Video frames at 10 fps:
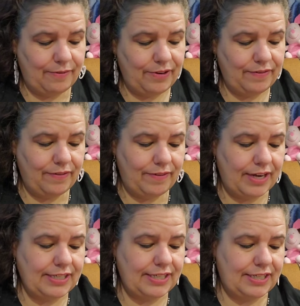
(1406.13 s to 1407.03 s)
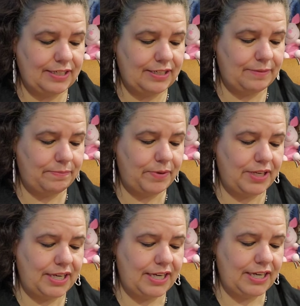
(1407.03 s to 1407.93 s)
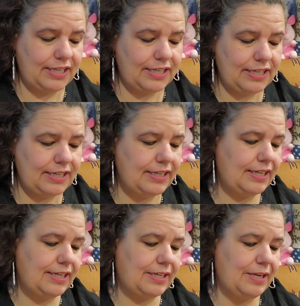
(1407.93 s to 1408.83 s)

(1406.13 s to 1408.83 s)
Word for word: I won't even wash it, just put the conditioner in it.